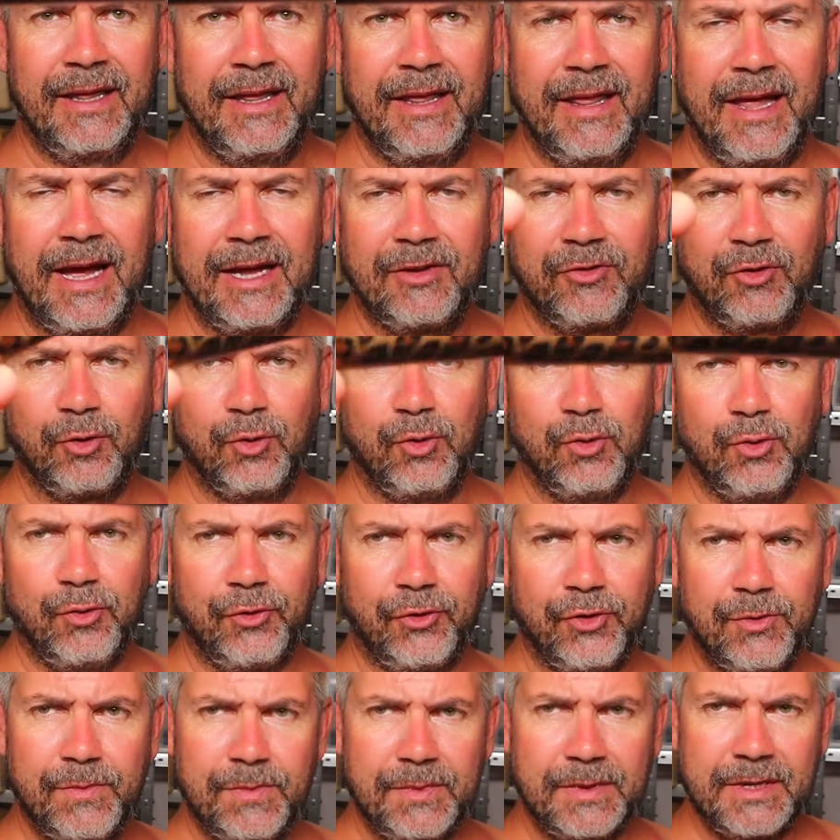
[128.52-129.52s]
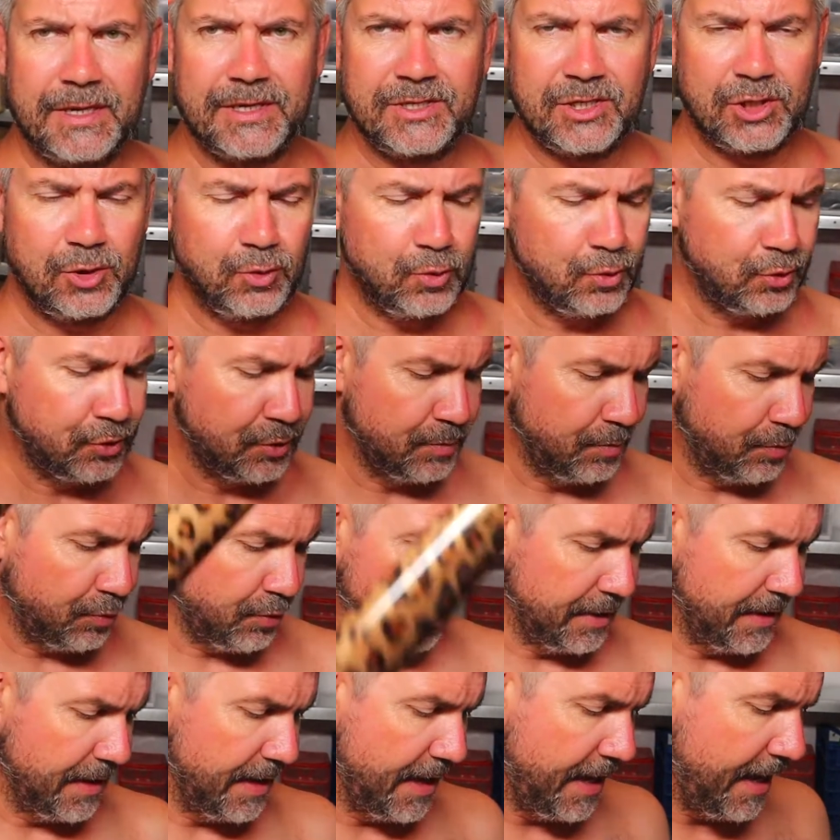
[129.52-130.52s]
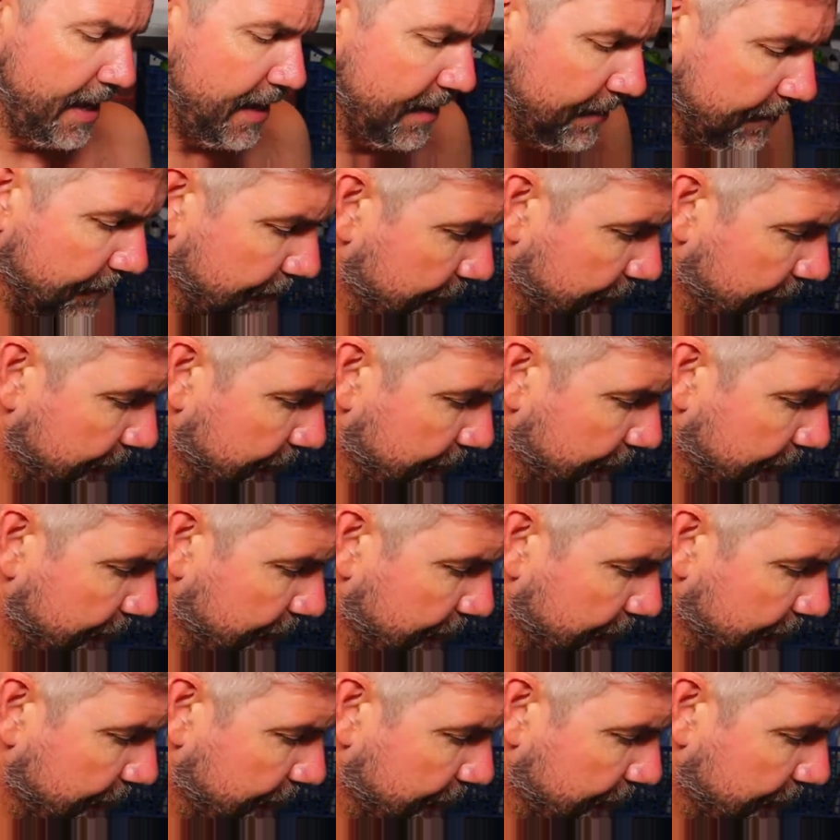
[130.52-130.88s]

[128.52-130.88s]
That's awesome. That's an awesome print there.